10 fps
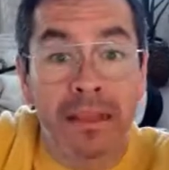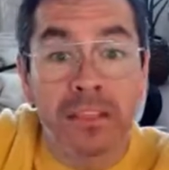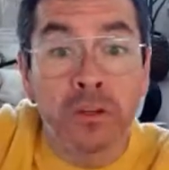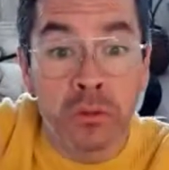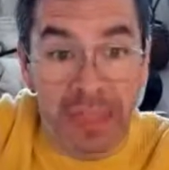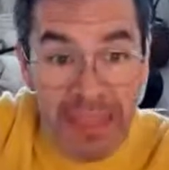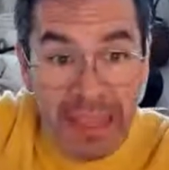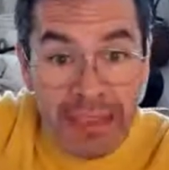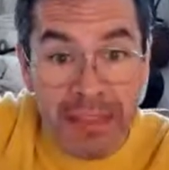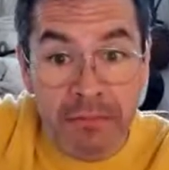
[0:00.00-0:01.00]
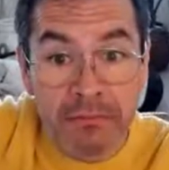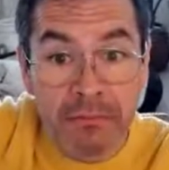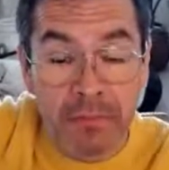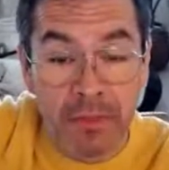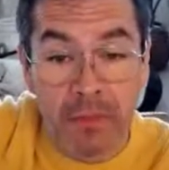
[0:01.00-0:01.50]
Unless you reset,
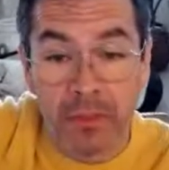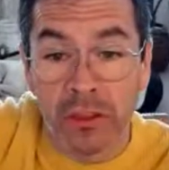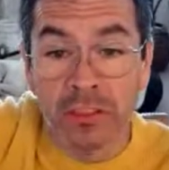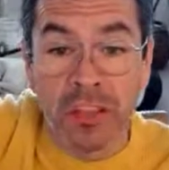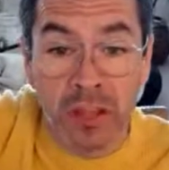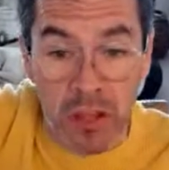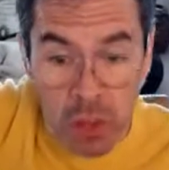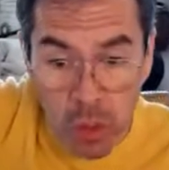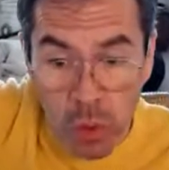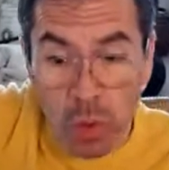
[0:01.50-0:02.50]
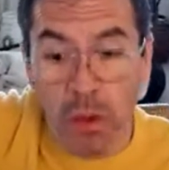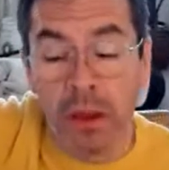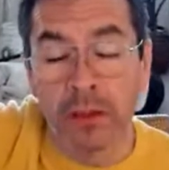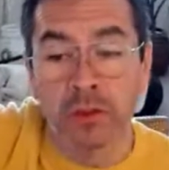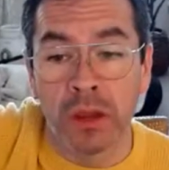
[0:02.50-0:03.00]
there's a
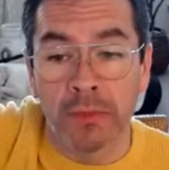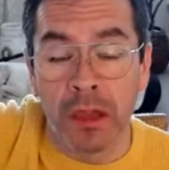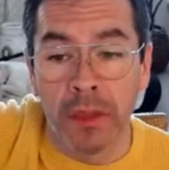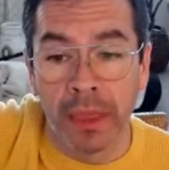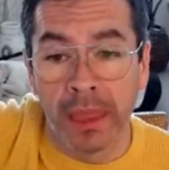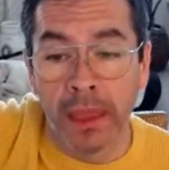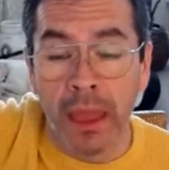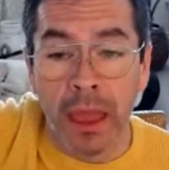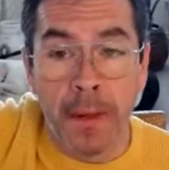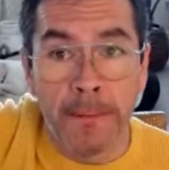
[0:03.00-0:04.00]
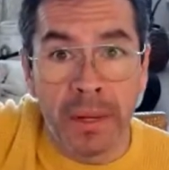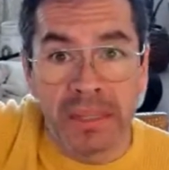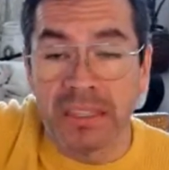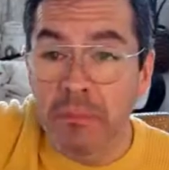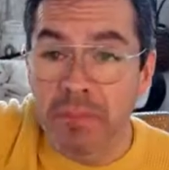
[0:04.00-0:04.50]
new dream coming.
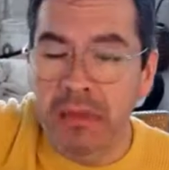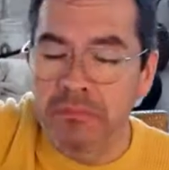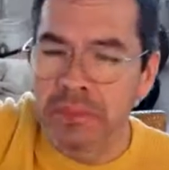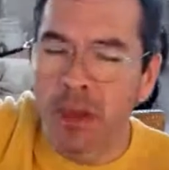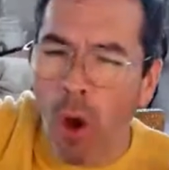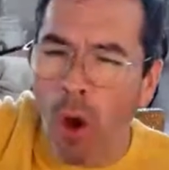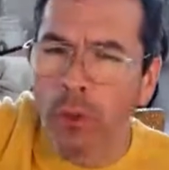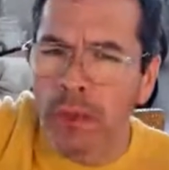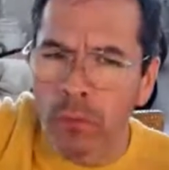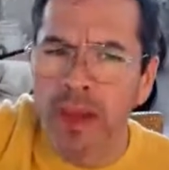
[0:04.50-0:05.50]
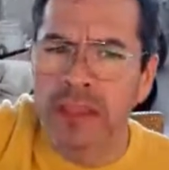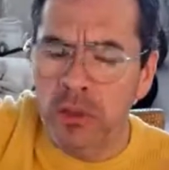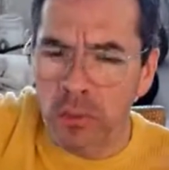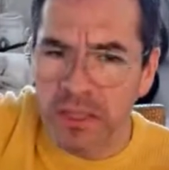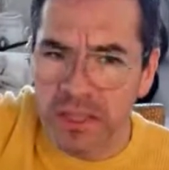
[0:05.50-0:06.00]
But sometimes the only
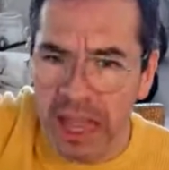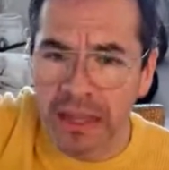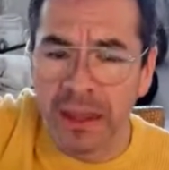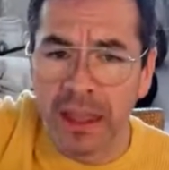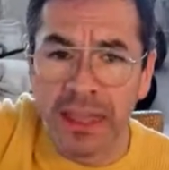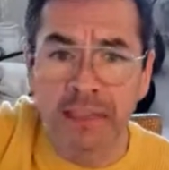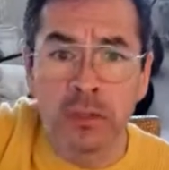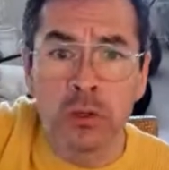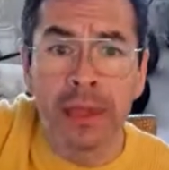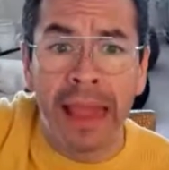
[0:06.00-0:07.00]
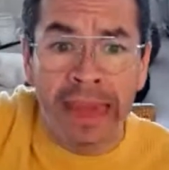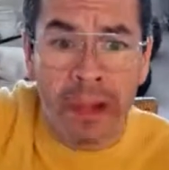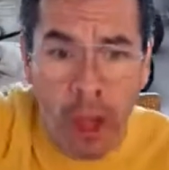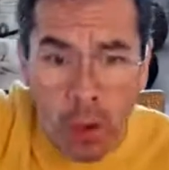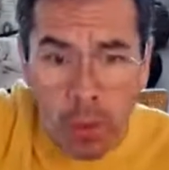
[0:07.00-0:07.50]
way to reset is to
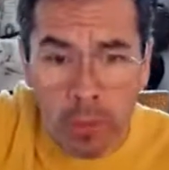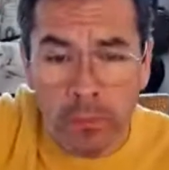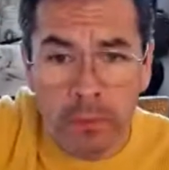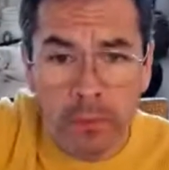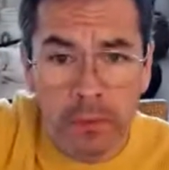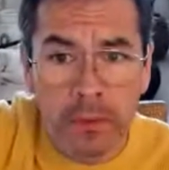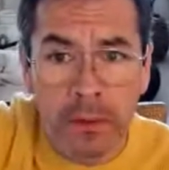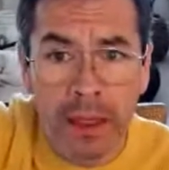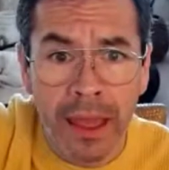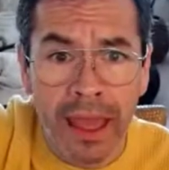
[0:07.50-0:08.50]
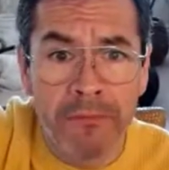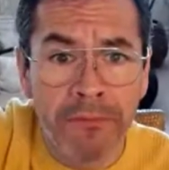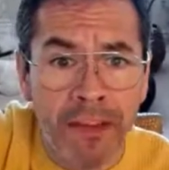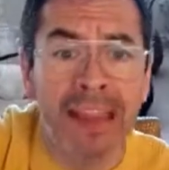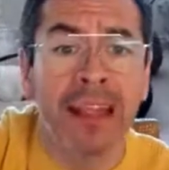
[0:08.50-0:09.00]
let go
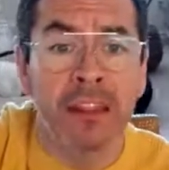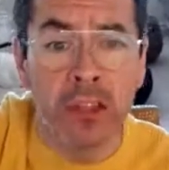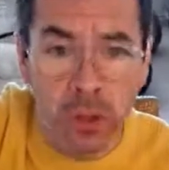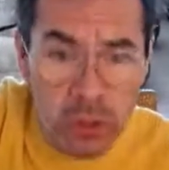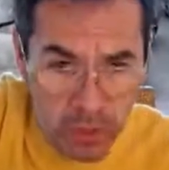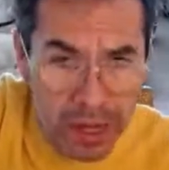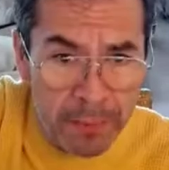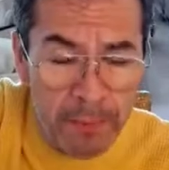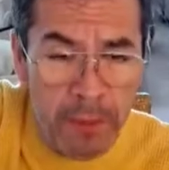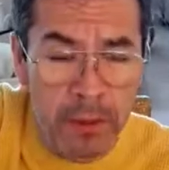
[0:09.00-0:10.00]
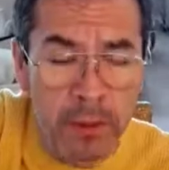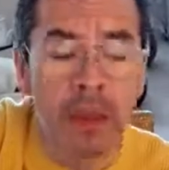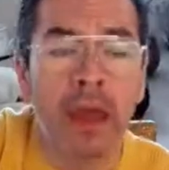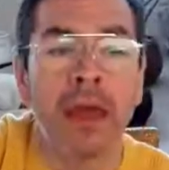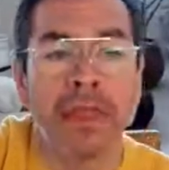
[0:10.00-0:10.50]
and find a new dream.
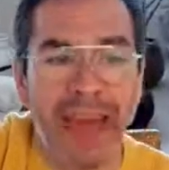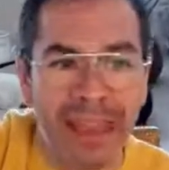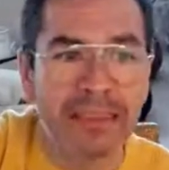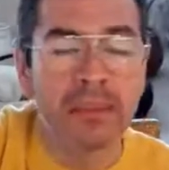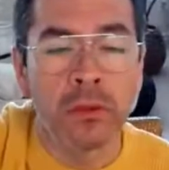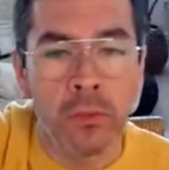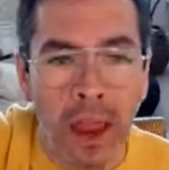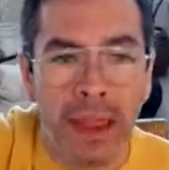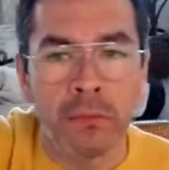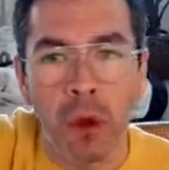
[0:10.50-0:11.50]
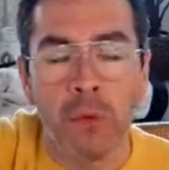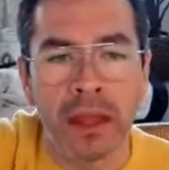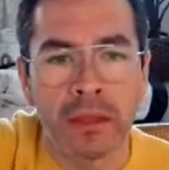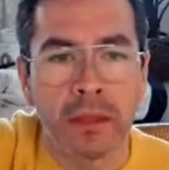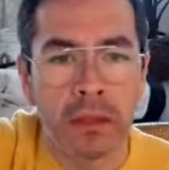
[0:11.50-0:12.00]
That's the right
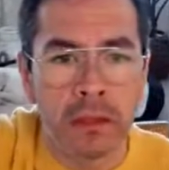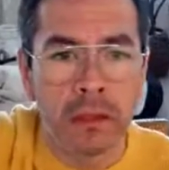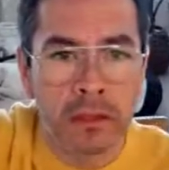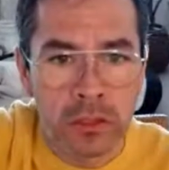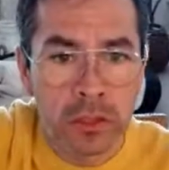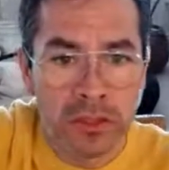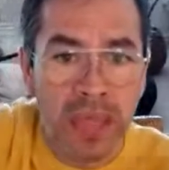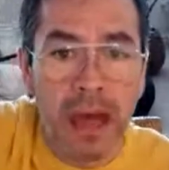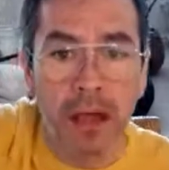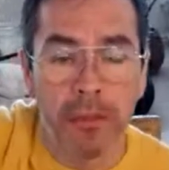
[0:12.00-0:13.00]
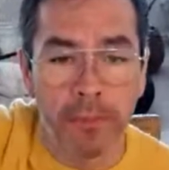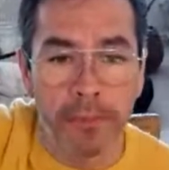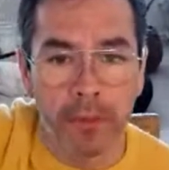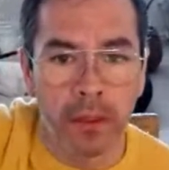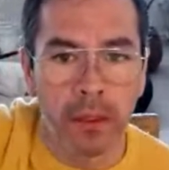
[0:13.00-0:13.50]
moment to sell.